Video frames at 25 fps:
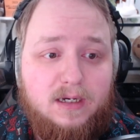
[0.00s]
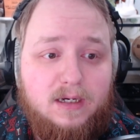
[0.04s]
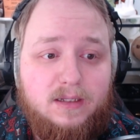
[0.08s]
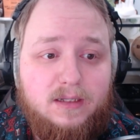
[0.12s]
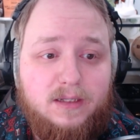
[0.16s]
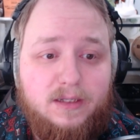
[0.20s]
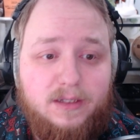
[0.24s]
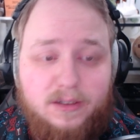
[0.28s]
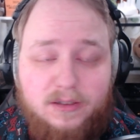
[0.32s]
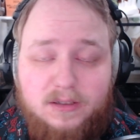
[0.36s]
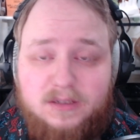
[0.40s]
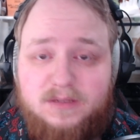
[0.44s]

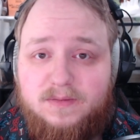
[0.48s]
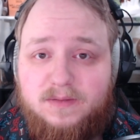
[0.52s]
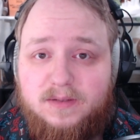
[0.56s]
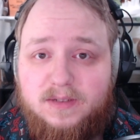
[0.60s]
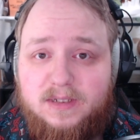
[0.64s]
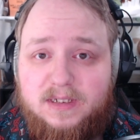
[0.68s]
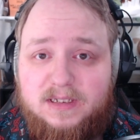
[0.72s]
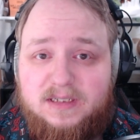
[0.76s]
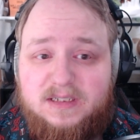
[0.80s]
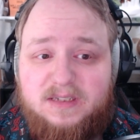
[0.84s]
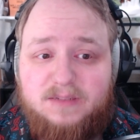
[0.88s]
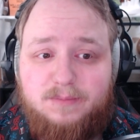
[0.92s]
the
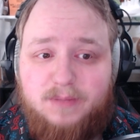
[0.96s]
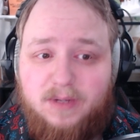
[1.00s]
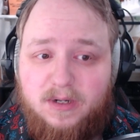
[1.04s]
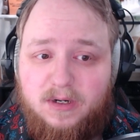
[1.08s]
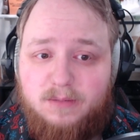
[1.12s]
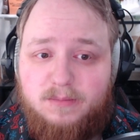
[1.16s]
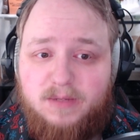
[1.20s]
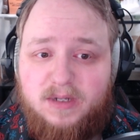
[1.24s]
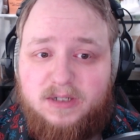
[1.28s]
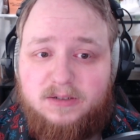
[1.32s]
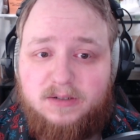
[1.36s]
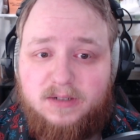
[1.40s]
usefulness of
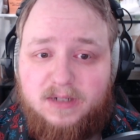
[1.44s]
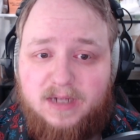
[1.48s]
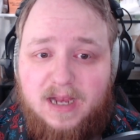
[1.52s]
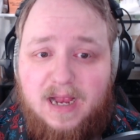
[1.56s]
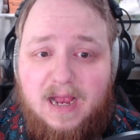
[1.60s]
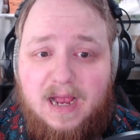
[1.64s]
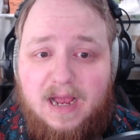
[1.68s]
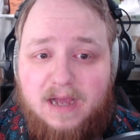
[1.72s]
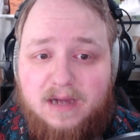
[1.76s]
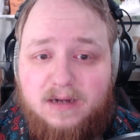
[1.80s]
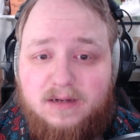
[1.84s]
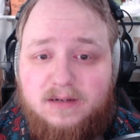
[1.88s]
parametric C
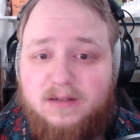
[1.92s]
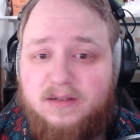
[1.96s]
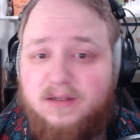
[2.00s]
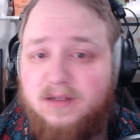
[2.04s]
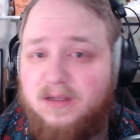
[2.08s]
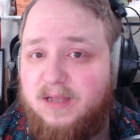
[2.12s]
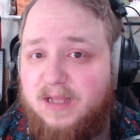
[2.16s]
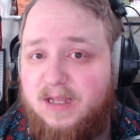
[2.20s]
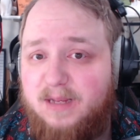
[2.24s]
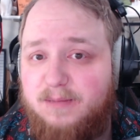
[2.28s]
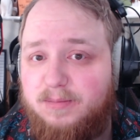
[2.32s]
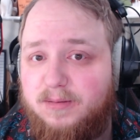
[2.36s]
A D to the
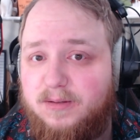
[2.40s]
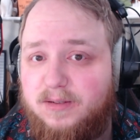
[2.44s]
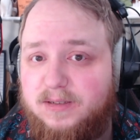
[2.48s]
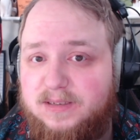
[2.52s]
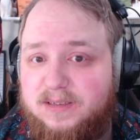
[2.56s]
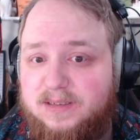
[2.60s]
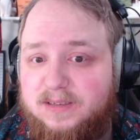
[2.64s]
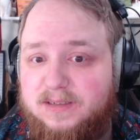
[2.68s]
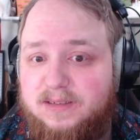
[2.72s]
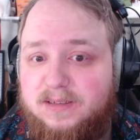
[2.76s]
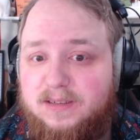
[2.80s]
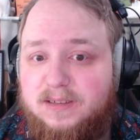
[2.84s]

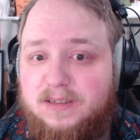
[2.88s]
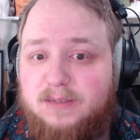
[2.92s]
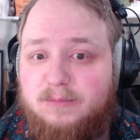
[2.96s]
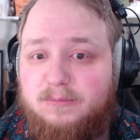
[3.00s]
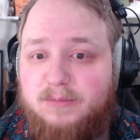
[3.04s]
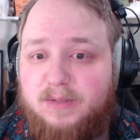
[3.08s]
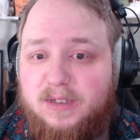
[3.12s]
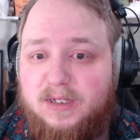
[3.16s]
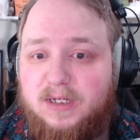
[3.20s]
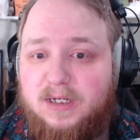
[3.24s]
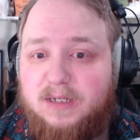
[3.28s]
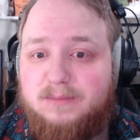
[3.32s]
layperson
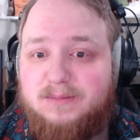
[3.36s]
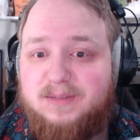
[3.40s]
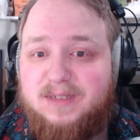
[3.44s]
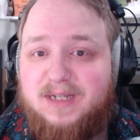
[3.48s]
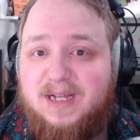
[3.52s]
becomes